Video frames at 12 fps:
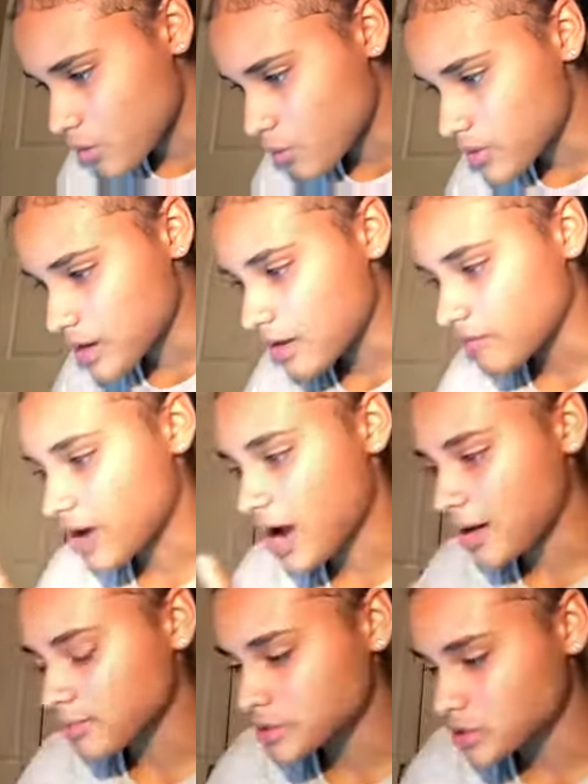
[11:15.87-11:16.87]
We have
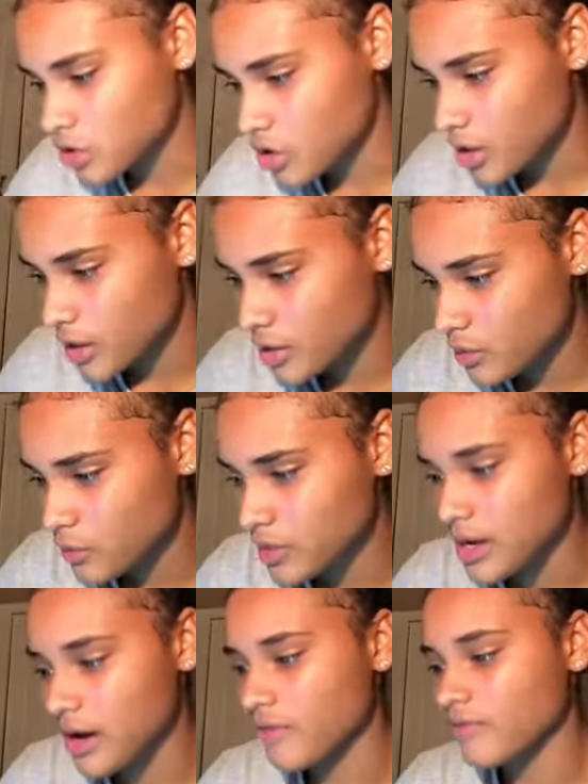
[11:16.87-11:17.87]
Amazon, we
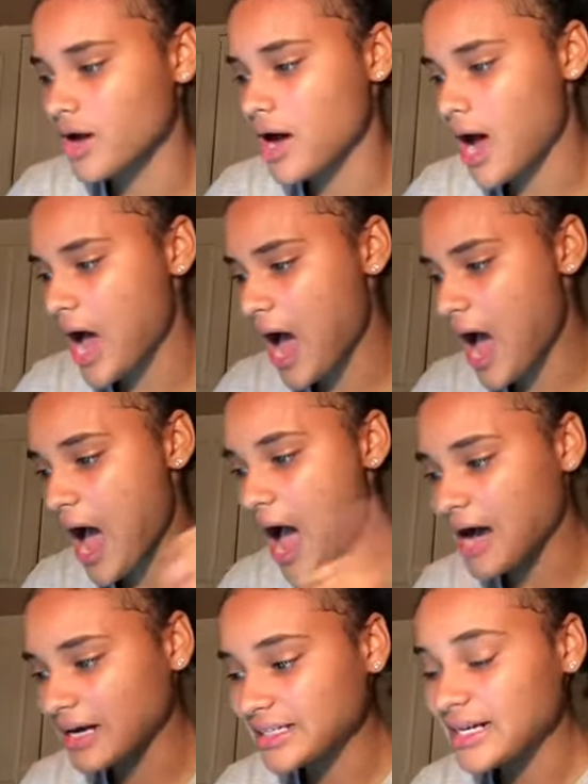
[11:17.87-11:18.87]
have
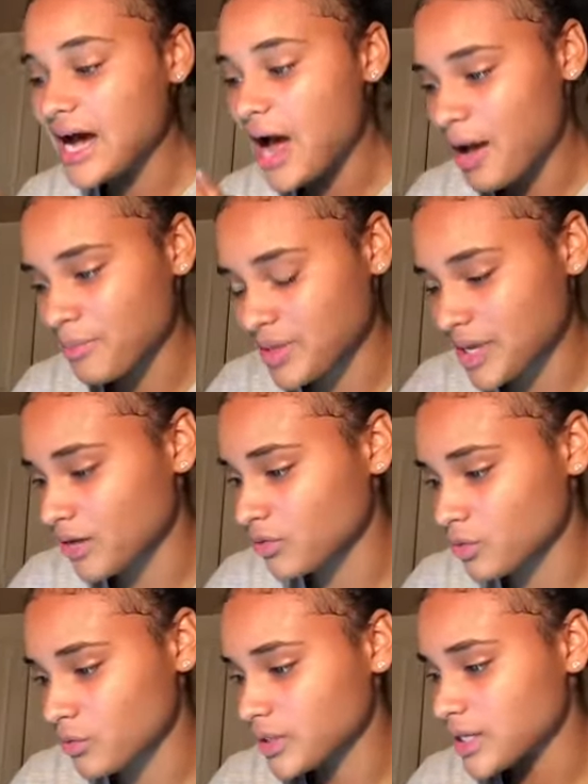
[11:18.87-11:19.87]
Anghami, I don't
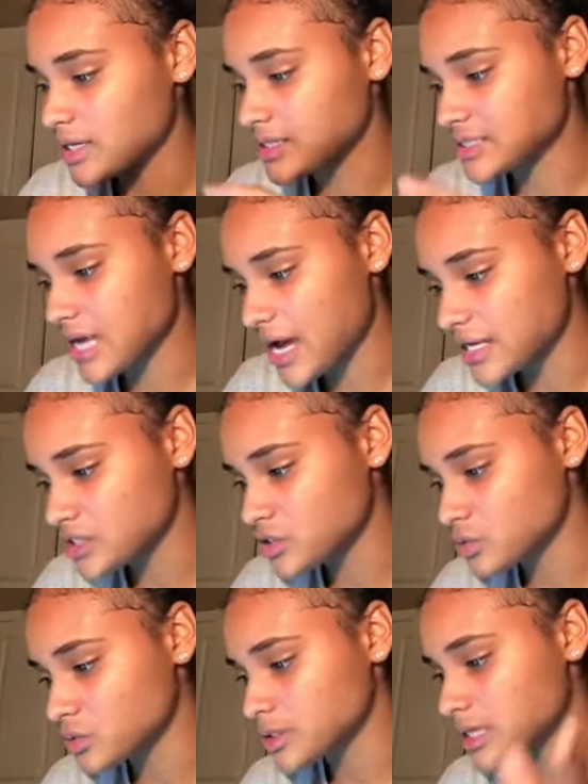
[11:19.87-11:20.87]
know what that is,
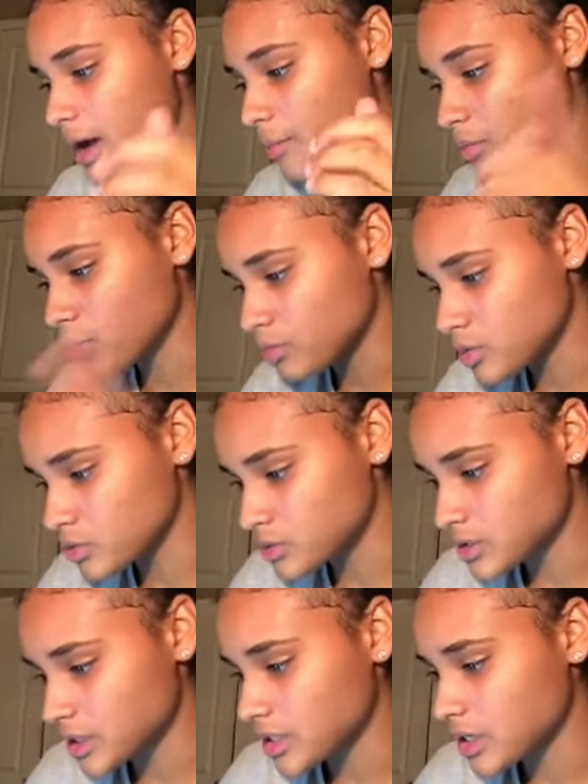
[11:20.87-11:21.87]
iTunes, Apple
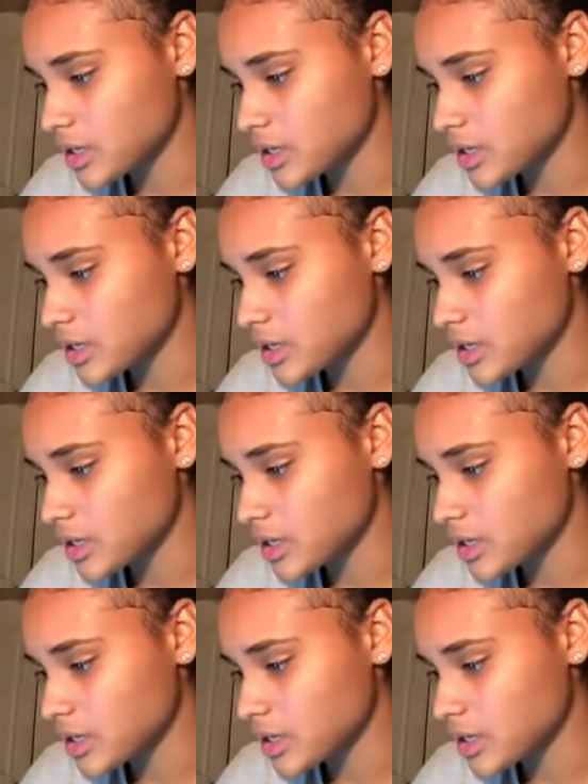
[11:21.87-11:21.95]
Music,